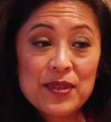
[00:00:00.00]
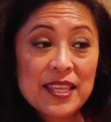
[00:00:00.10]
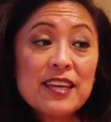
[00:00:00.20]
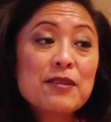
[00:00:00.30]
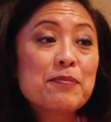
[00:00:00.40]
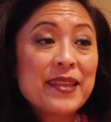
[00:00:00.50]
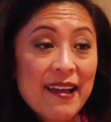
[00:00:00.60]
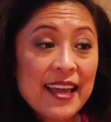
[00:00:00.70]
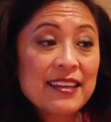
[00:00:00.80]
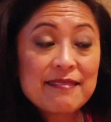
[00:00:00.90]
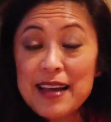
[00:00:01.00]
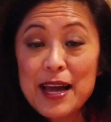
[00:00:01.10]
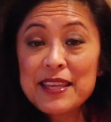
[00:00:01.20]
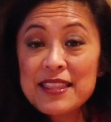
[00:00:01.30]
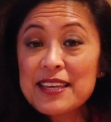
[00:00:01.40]
with him, but
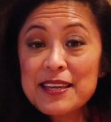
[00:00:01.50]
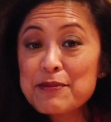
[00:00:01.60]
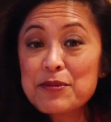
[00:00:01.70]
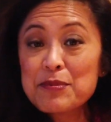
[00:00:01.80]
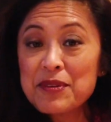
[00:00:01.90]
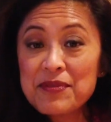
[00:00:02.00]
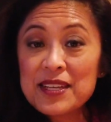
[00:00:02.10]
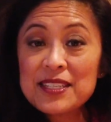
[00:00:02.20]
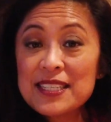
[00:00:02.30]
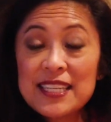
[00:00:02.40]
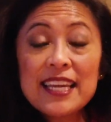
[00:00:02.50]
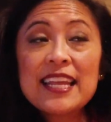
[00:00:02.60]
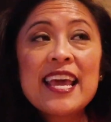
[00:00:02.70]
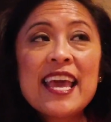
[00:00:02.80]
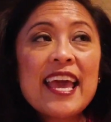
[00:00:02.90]
I think it would be fun to
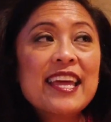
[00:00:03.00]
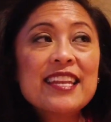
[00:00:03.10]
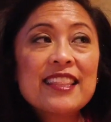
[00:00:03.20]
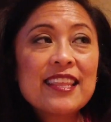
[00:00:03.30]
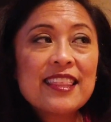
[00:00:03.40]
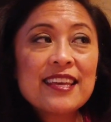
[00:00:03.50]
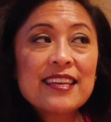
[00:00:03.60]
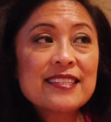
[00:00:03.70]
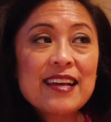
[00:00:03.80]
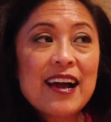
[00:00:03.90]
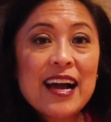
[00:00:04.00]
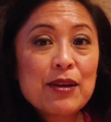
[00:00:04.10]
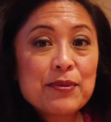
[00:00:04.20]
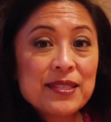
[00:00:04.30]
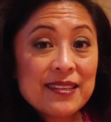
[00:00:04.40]
date. And the thing is, I
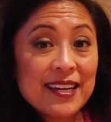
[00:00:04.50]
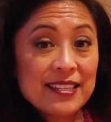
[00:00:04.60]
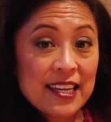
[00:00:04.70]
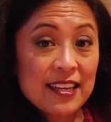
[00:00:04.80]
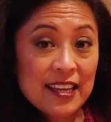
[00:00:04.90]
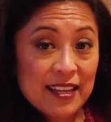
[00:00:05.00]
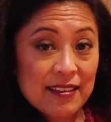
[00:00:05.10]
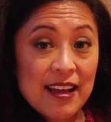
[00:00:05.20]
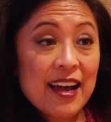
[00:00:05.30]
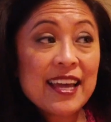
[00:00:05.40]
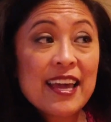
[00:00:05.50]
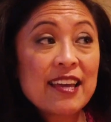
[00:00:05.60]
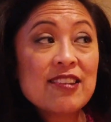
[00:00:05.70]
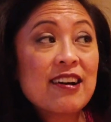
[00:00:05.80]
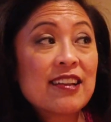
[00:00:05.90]
was not dating.
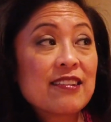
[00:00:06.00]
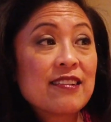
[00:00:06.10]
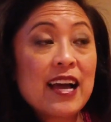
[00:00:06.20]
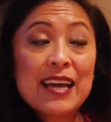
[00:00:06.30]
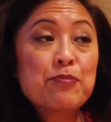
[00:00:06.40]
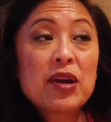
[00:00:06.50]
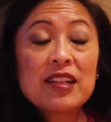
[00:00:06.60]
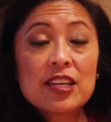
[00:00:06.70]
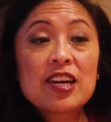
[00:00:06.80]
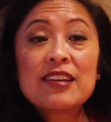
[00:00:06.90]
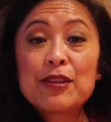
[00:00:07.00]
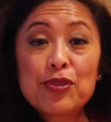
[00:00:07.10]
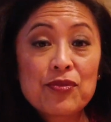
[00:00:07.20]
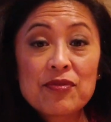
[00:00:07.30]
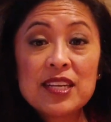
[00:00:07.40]
I'd probably gone
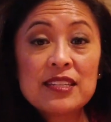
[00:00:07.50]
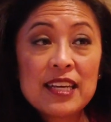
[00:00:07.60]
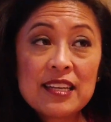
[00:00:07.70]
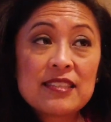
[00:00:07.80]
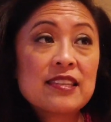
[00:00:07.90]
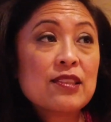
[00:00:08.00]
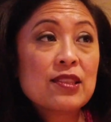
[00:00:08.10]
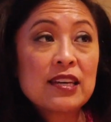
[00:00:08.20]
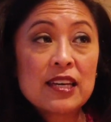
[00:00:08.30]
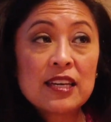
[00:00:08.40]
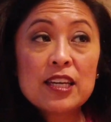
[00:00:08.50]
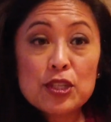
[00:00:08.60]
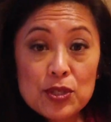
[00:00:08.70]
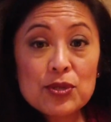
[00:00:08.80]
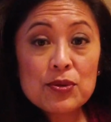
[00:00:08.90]
on 3 dates in the
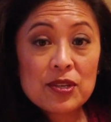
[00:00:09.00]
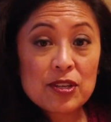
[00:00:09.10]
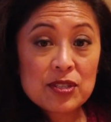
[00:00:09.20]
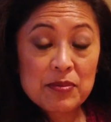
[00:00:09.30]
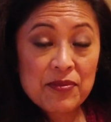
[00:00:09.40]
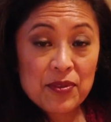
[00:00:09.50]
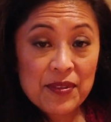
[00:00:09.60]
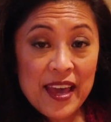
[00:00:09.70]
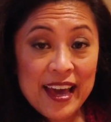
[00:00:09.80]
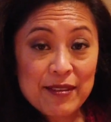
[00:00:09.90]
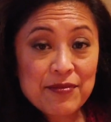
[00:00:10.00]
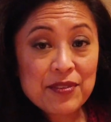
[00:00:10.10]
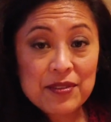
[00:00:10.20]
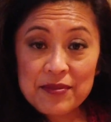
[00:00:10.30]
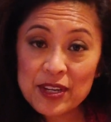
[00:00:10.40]
2 years before that
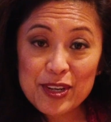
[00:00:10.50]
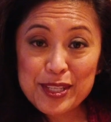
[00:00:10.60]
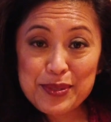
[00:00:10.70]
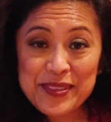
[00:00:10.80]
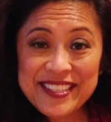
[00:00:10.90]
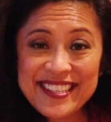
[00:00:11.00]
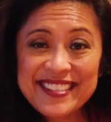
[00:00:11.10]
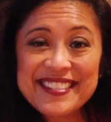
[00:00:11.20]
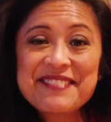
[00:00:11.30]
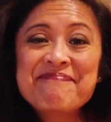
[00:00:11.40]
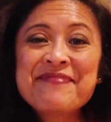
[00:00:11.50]
for various reasons.